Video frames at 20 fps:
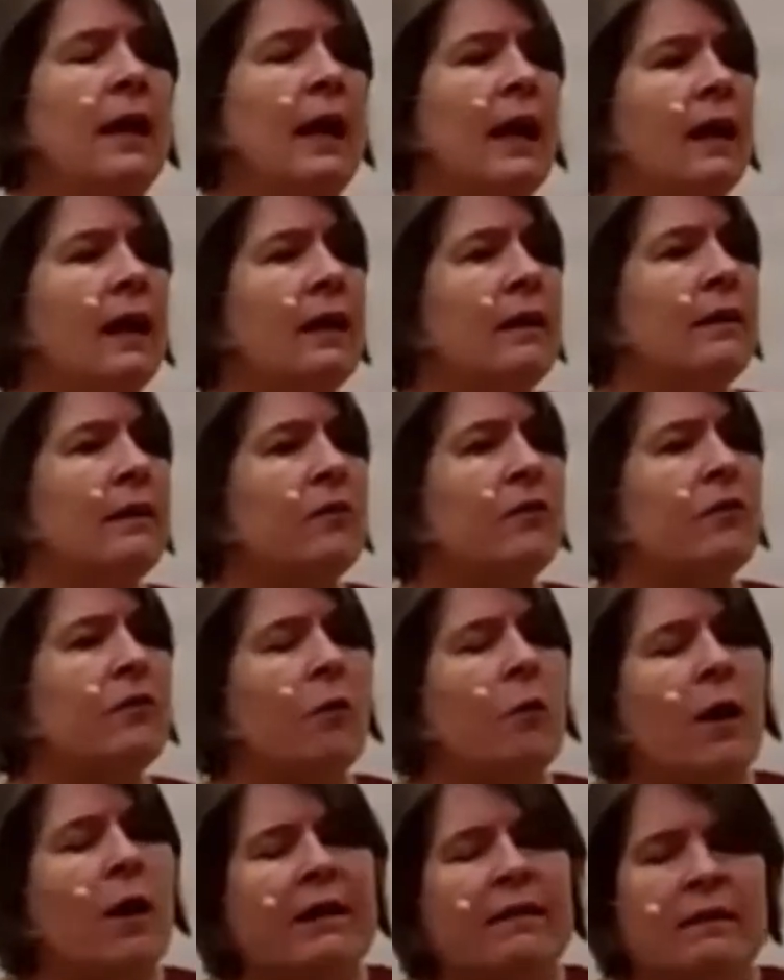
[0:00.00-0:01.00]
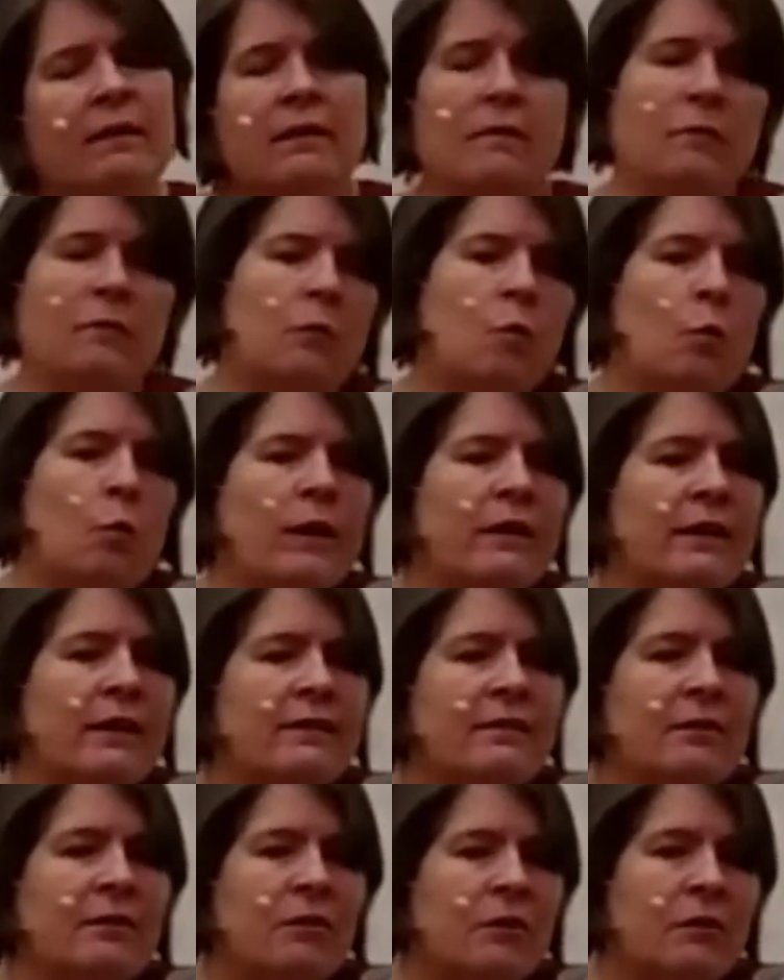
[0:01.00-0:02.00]
And so I, one
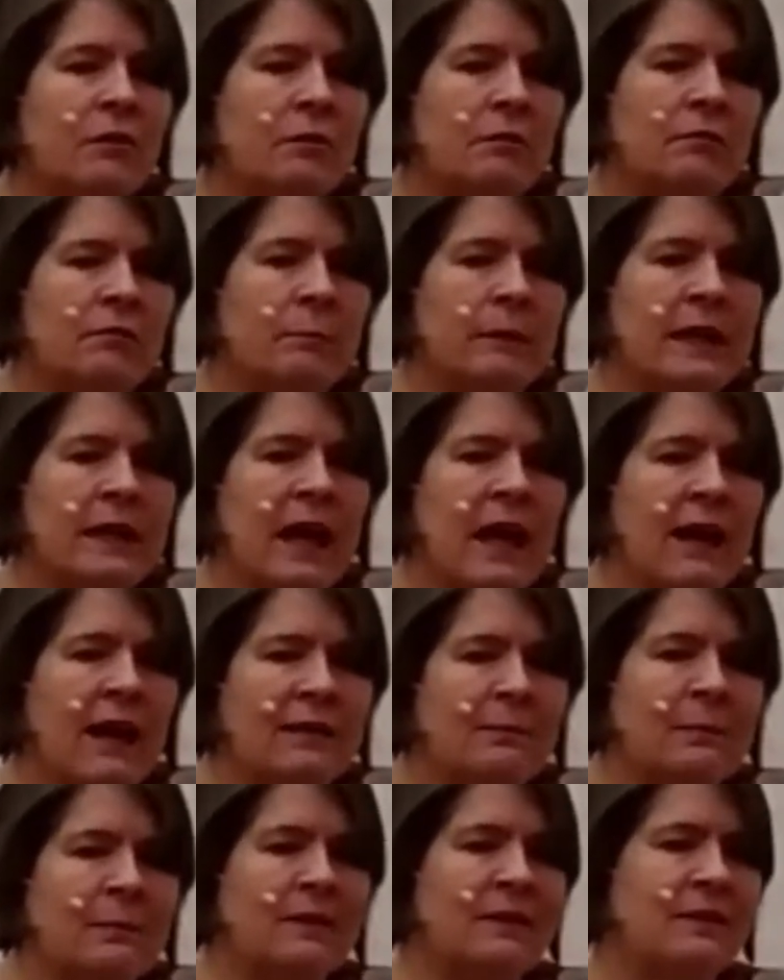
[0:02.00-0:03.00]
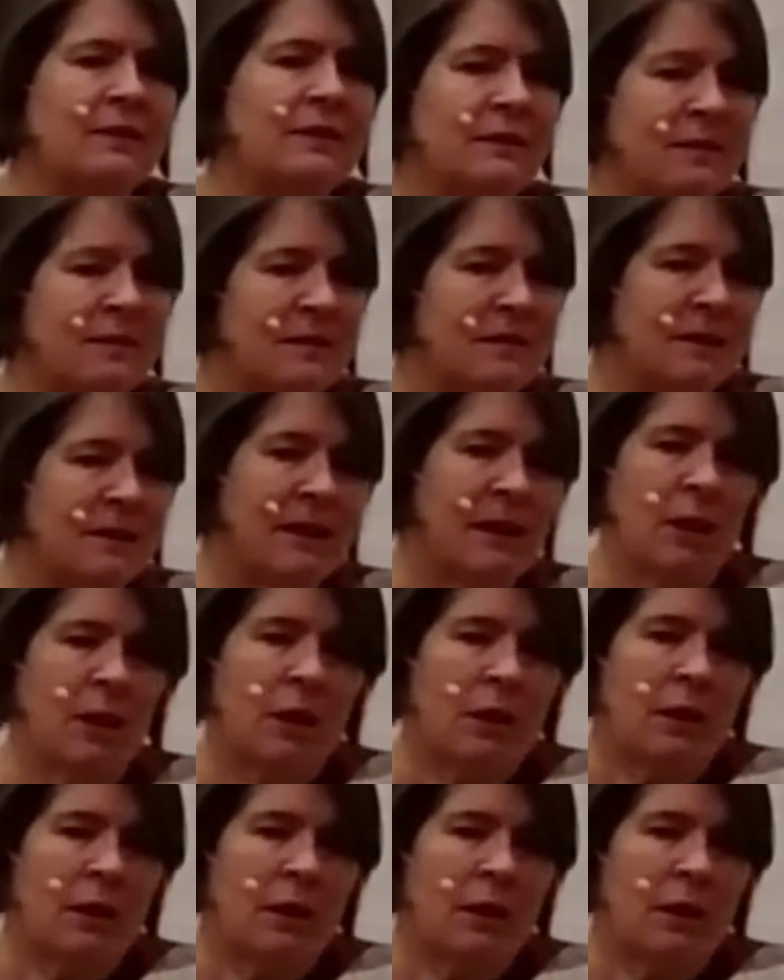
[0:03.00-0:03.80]
lesson you can learn from economists is